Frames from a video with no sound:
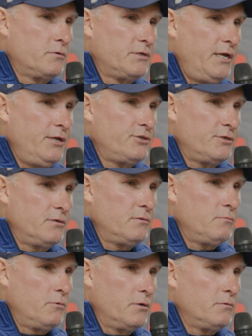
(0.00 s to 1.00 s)
teaching.
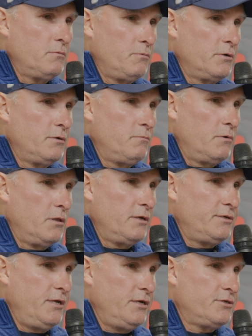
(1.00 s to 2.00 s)
We're really
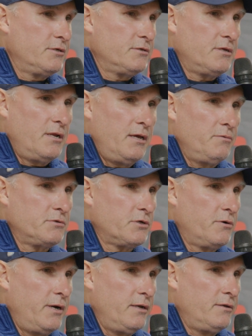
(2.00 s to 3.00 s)
teaching. Today was a
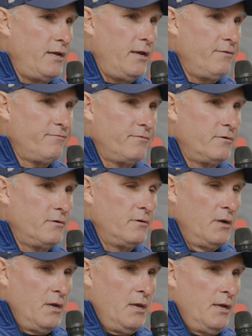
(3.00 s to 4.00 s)
great day for
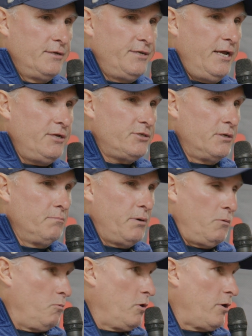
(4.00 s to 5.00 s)
teaching,
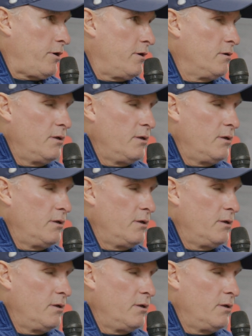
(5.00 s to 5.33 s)
but work.